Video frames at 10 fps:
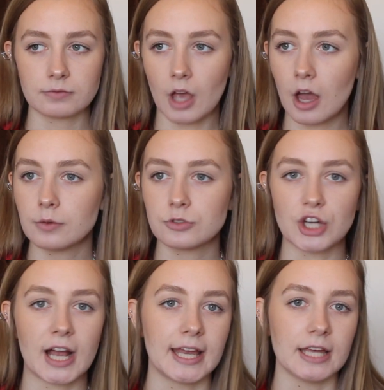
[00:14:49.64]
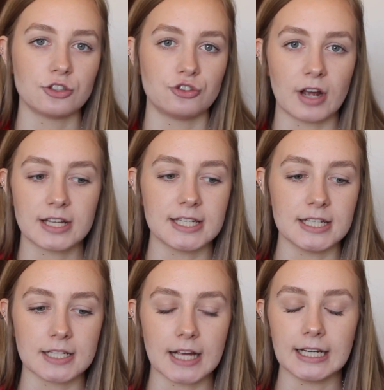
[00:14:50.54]
coats, jackets,
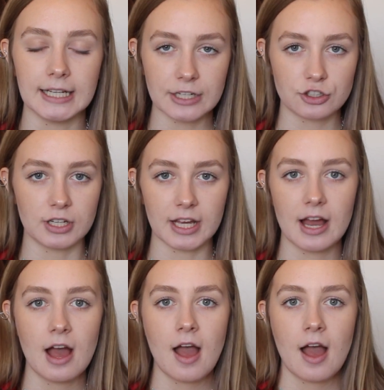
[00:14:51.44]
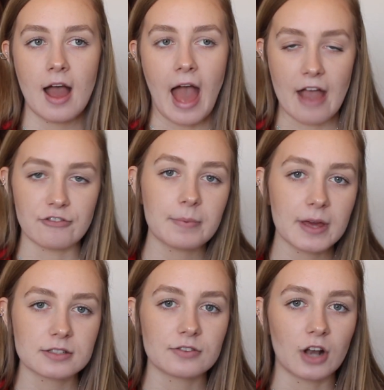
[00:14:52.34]
dresses, like you're literally every
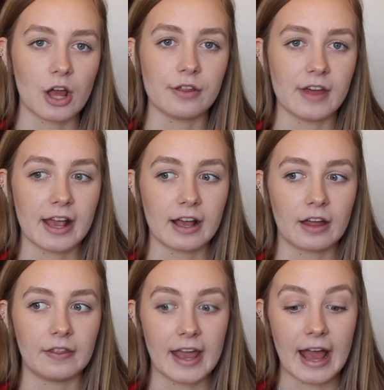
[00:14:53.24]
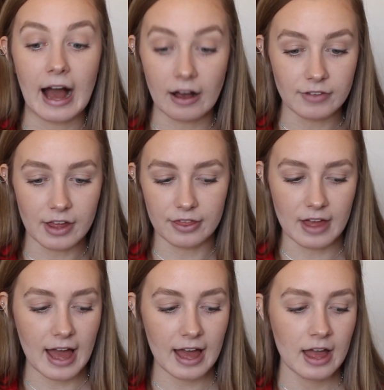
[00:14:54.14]
piece of clothing, they have it
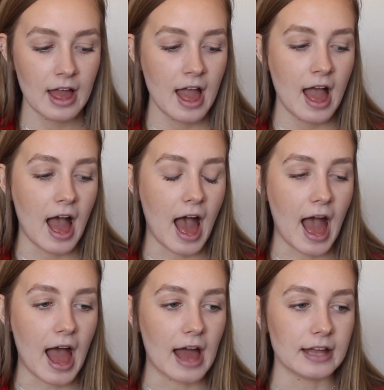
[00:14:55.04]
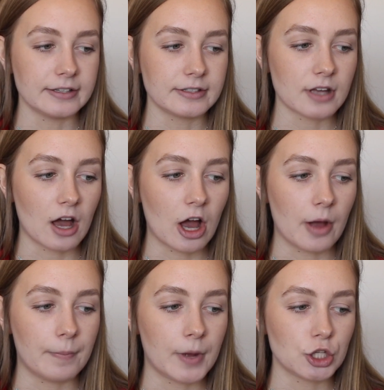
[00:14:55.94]
there. And
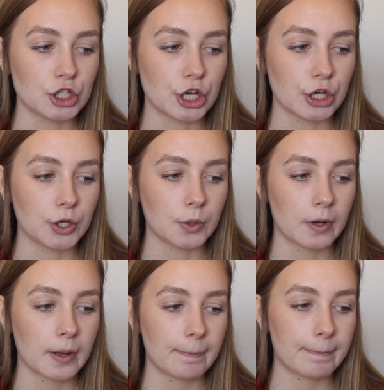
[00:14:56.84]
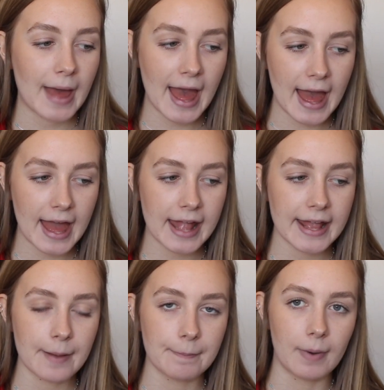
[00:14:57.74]
you
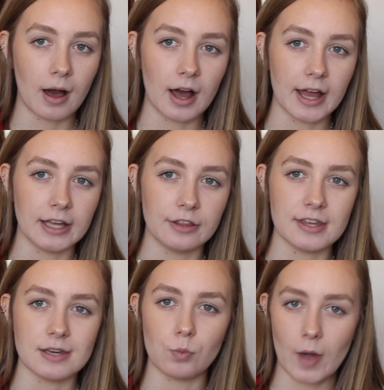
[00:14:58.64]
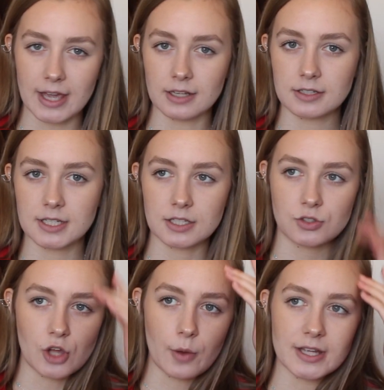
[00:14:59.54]
pay by the weight.
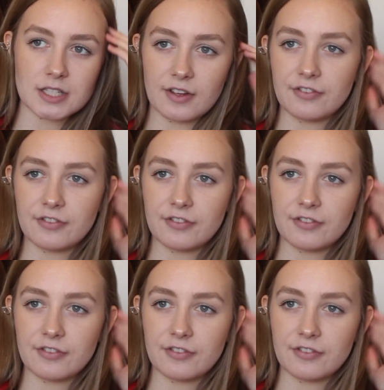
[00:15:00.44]
So it's